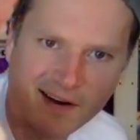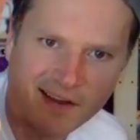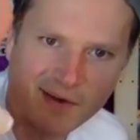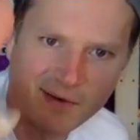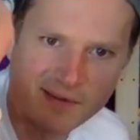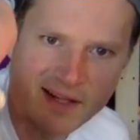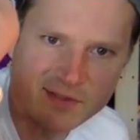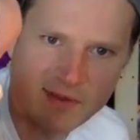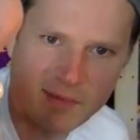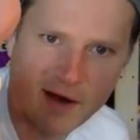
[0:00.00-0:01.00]
Cute.
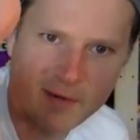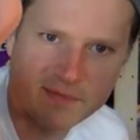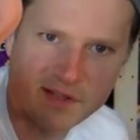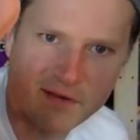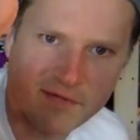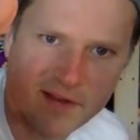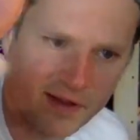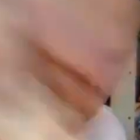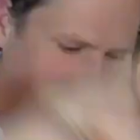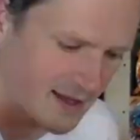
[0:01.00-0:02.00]
That's what the bottoms of their feet
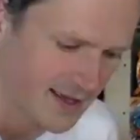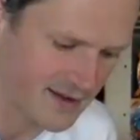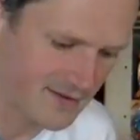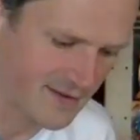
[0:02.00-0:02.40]
look like.